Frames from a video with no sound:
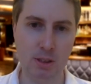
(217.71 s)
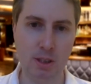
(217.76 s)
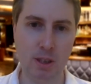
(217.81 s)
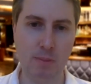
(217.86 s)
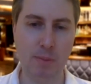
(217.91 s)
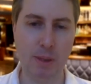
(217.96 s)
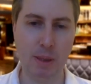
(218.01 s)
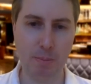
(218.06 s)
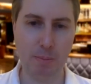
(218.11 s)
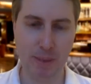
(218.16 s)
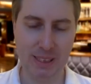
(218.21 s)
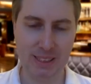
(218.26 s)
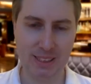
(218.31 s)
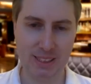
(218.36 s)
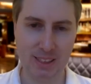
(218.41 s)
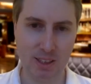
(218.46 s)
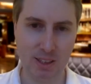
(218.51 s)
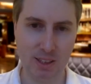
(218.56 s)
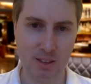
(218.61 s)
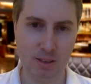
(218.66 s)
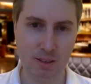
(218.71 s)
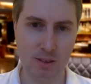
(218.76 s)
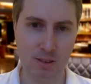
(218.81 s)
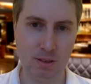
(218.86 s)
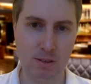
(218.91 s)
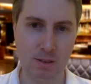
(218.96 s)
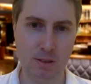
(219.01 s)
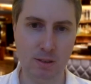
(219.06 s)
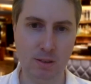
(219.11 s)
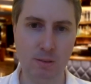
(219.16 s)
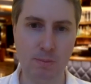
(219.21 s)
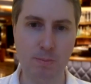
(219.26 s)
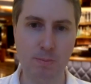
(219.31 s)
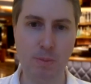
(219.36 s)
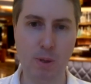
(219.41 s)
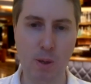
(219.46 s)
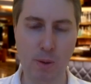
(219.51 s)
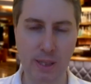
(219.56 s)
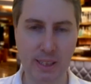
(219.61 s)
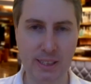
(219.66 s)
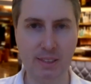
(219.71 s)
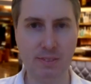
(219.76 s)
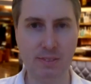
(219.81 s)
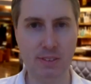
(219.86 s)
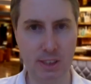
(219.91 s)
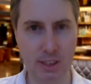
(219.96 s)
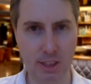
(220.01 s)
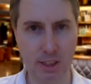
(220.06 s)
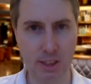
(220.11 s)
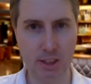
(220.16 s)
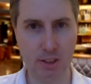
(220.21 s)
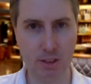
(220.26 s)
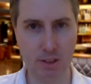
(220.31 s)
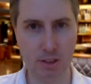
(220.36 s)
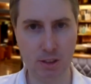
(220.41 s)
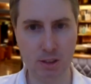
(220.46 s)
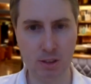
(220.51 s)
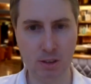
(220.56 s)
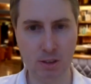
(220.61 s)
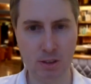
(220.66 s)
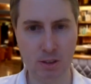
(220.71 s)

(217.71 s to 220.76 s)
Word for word: and make better, proactive decisions.